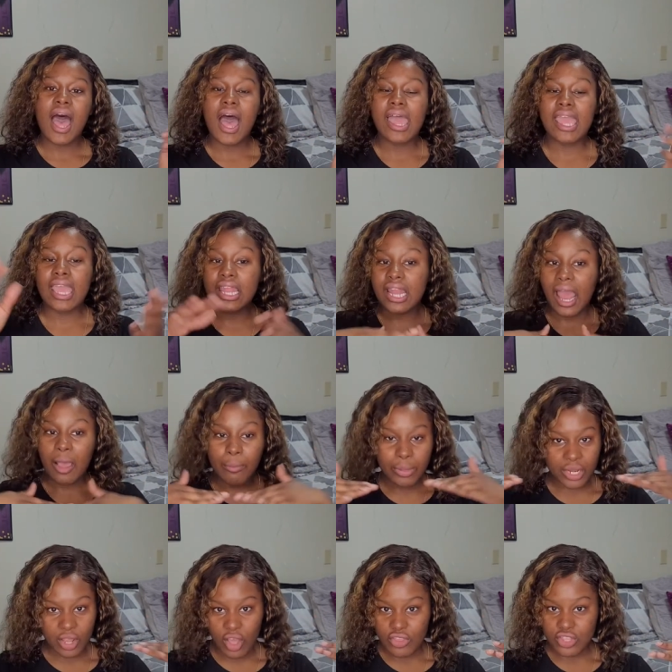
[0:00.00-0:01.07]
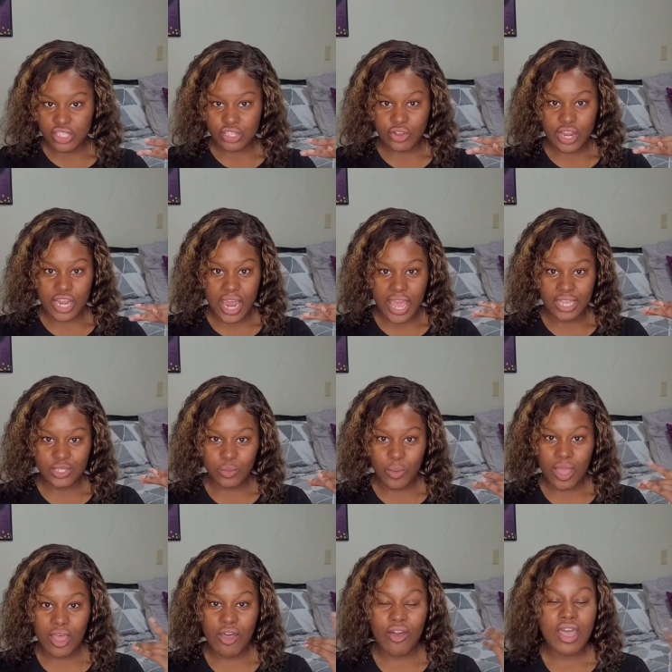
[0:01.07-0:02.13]
And I'll put it on the screen as
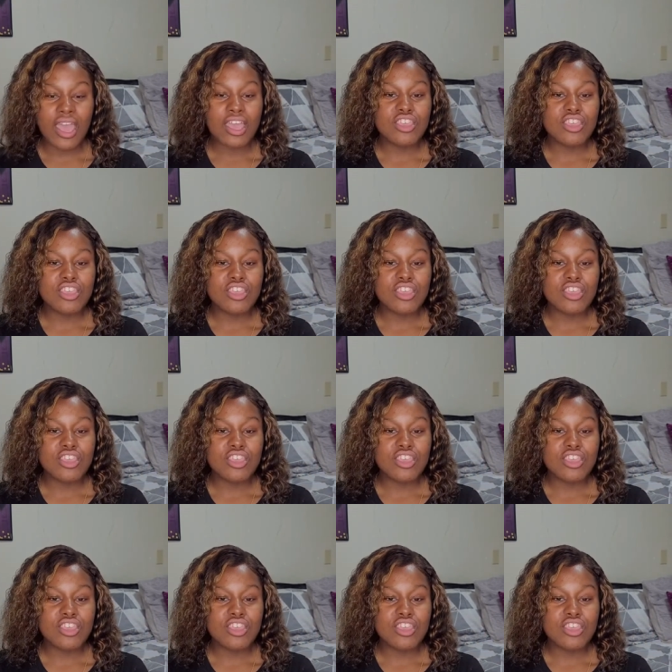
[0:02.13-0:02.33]
well.